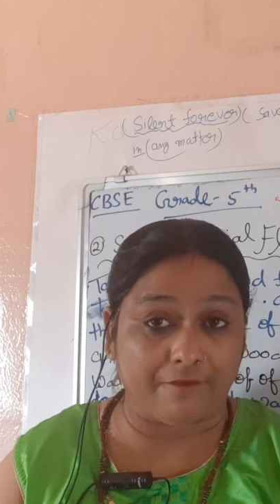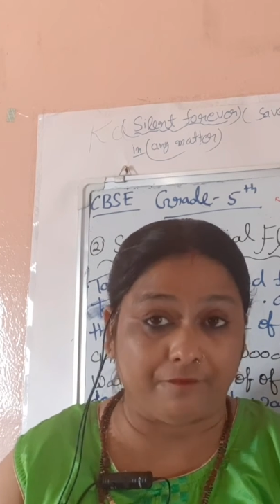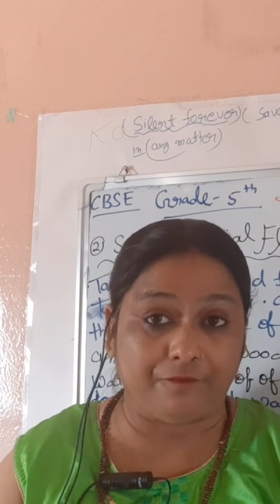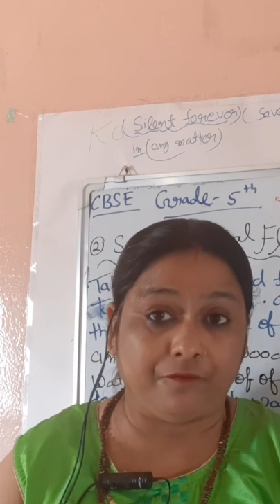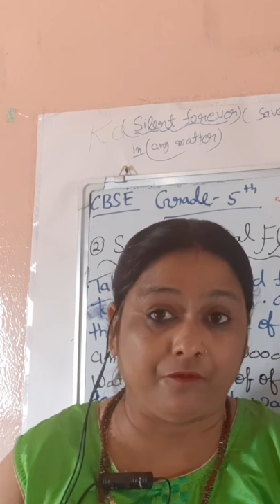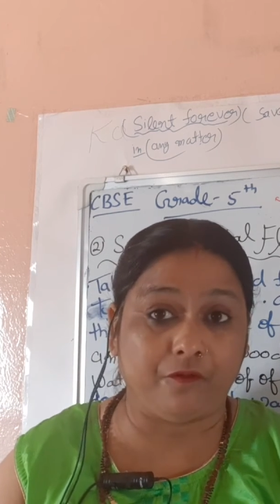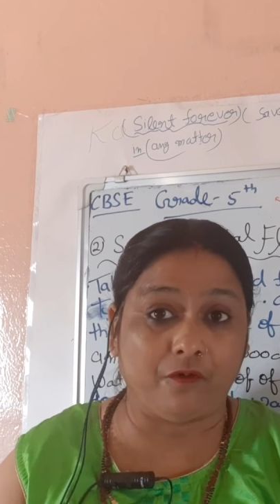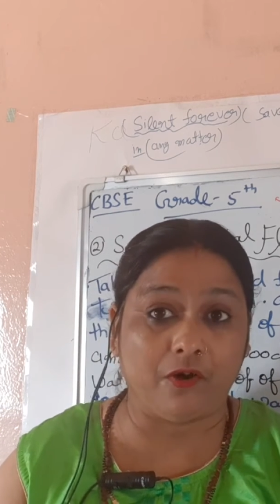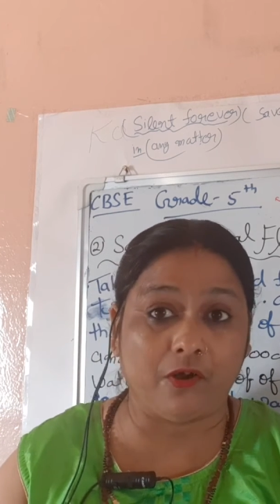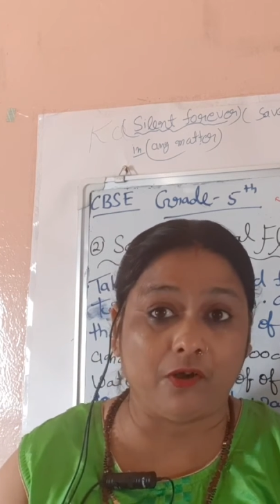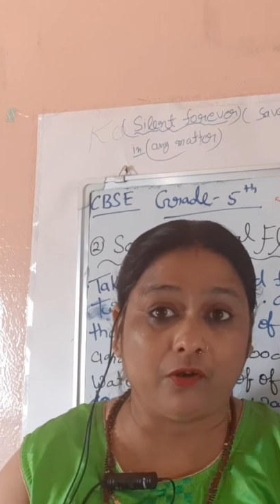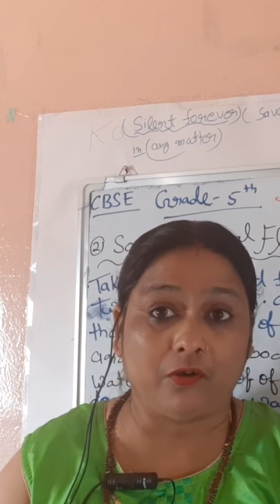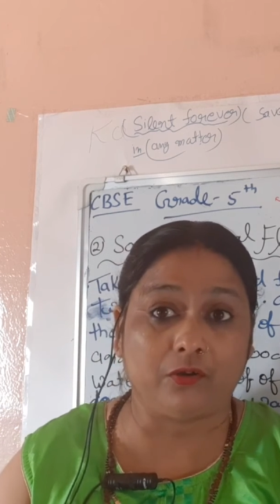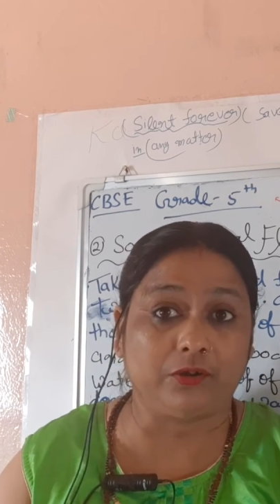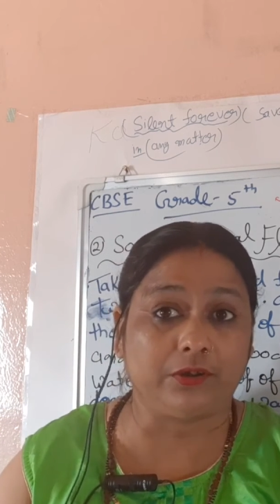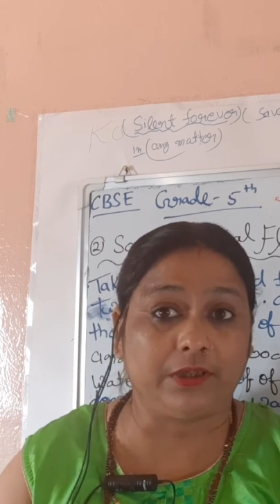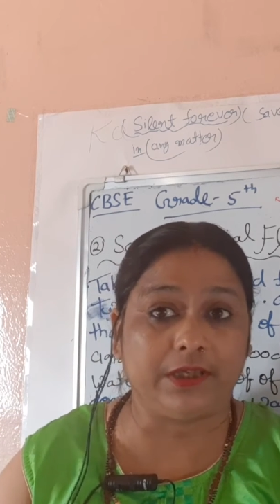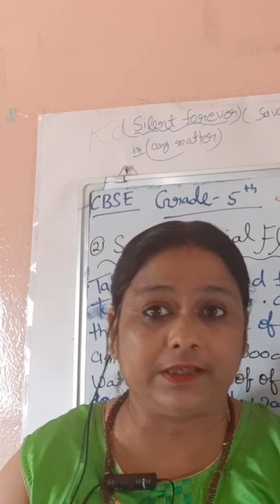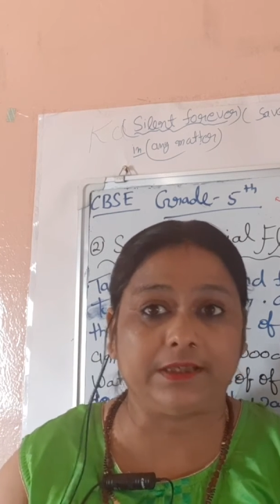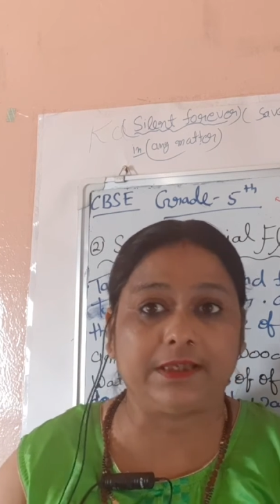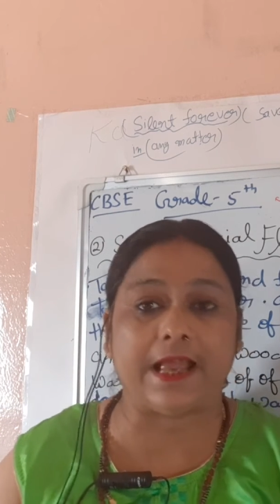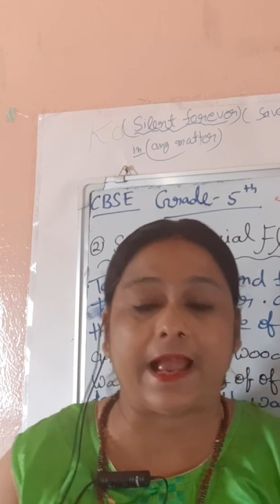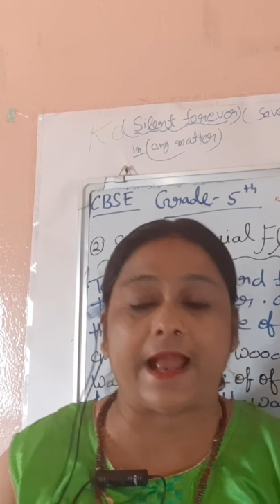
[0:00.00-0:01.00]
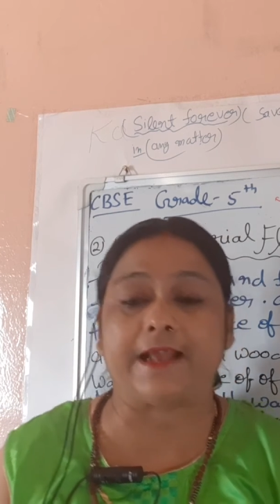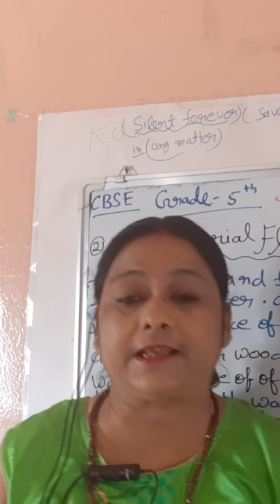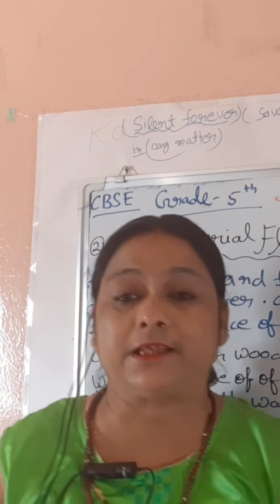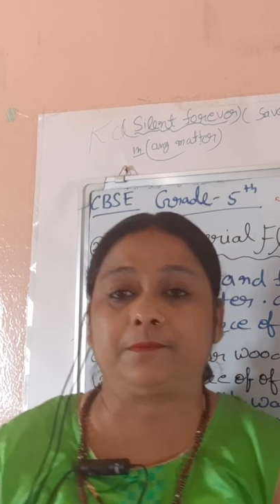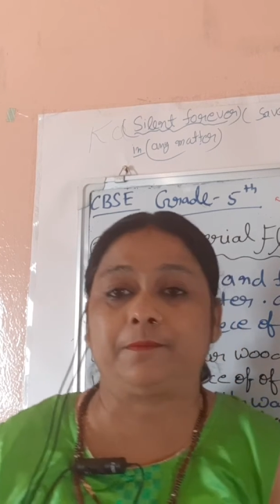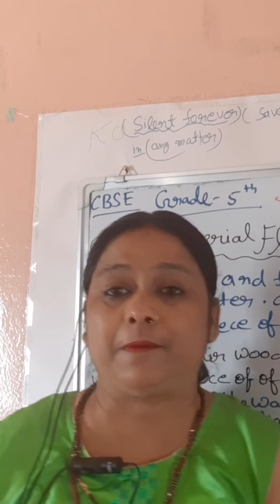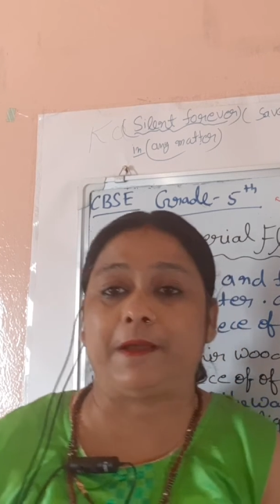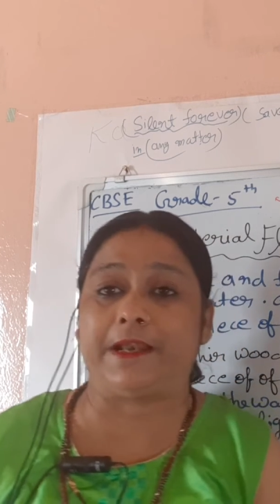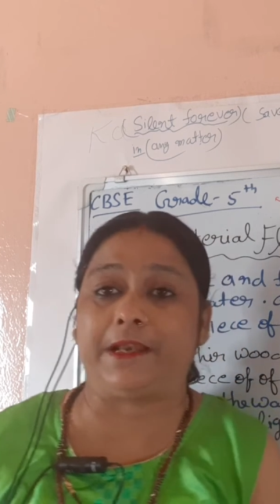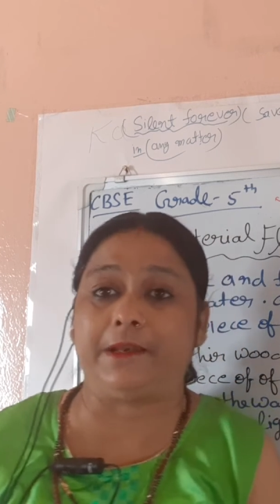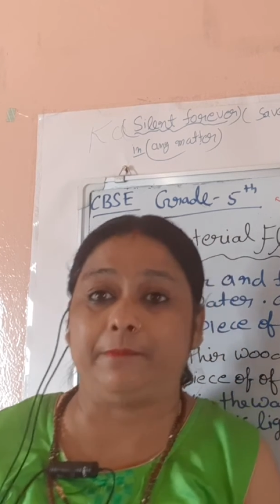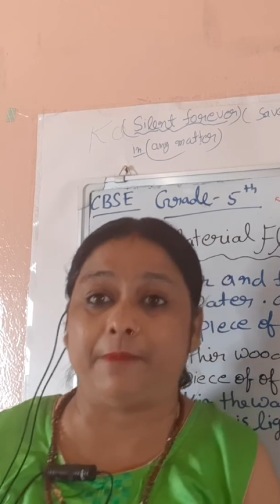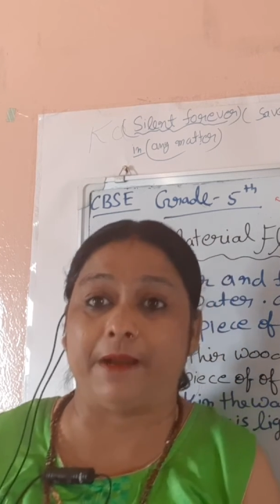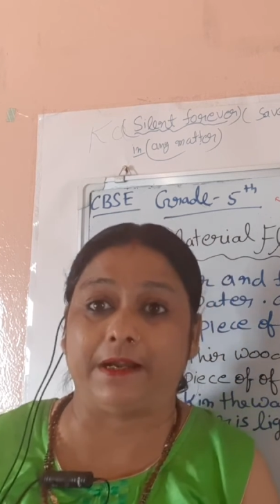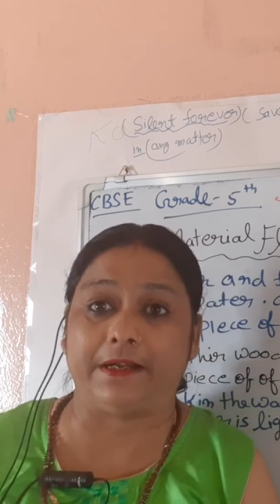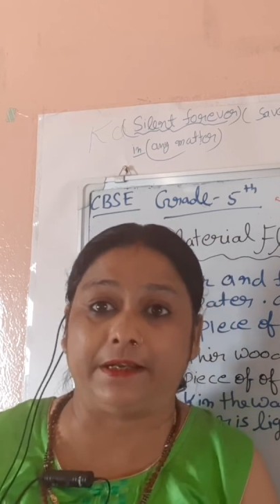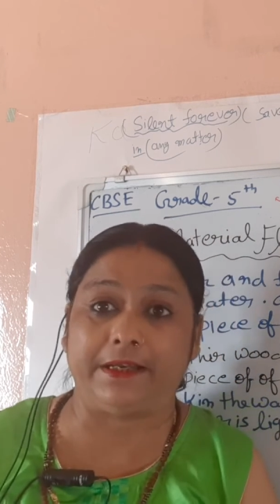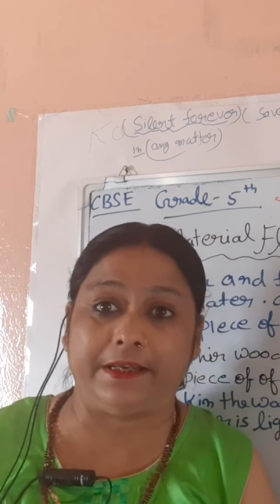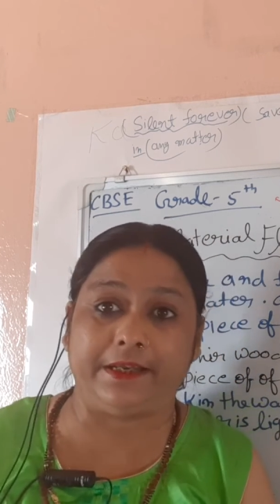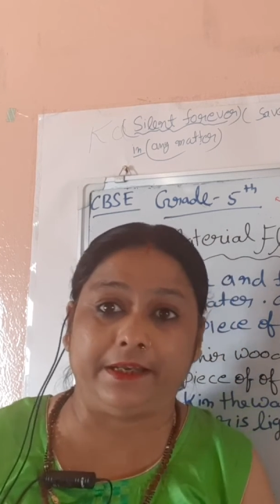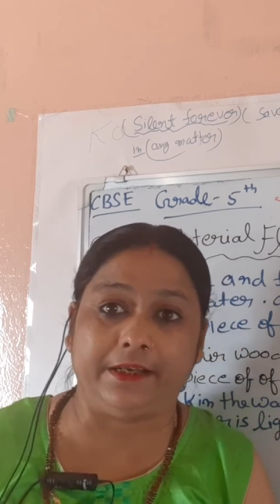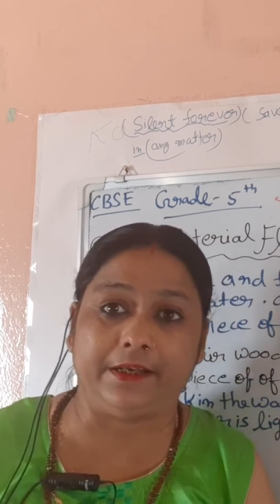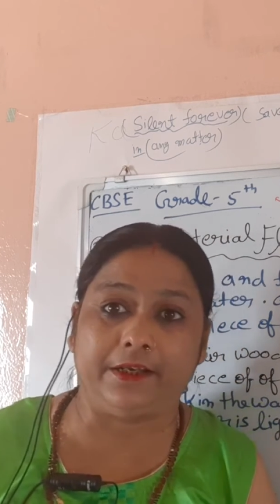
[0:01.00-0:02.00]
follow this experiment
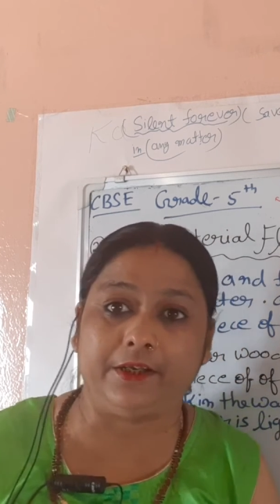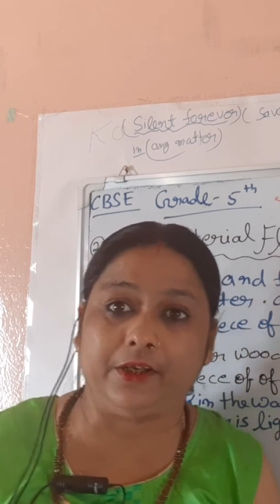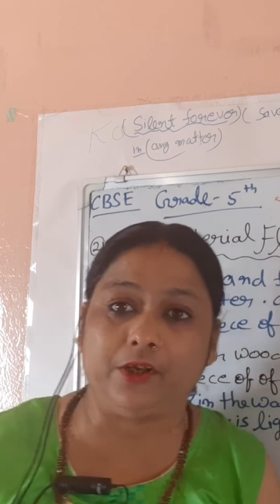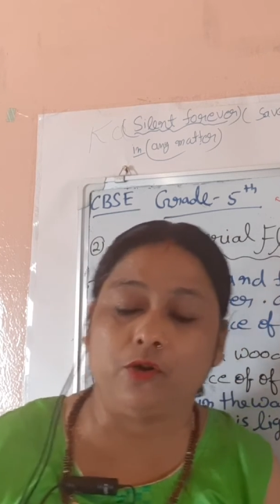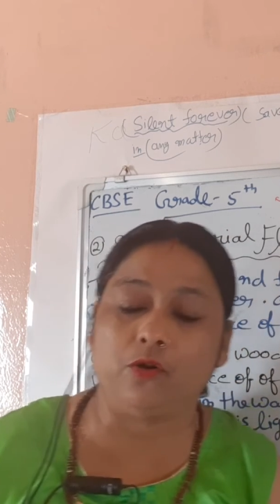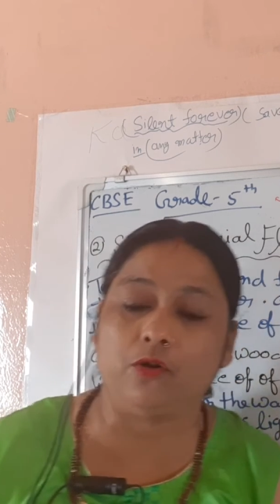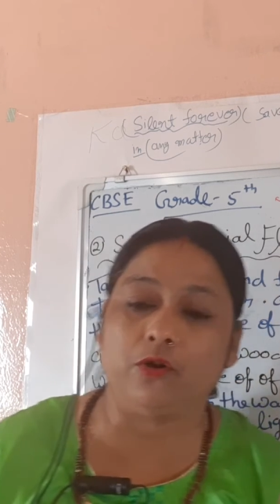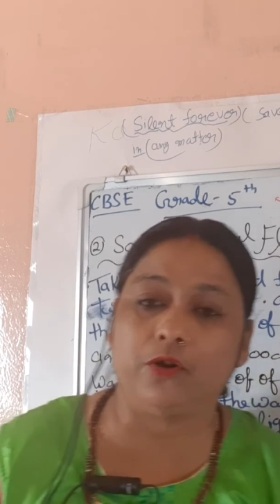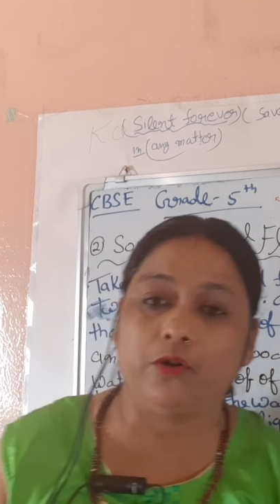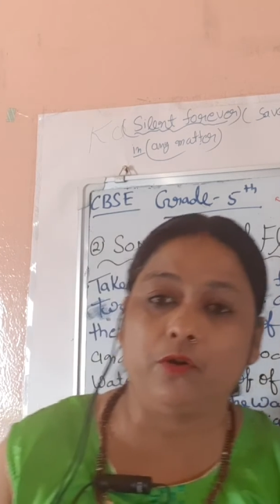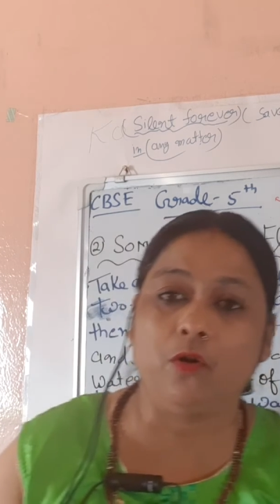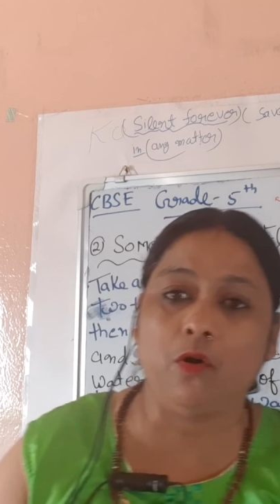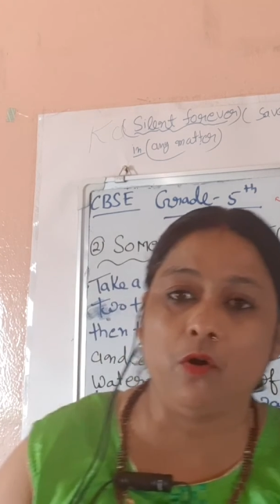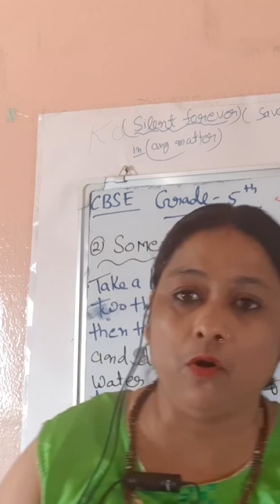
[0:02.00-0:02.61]
in your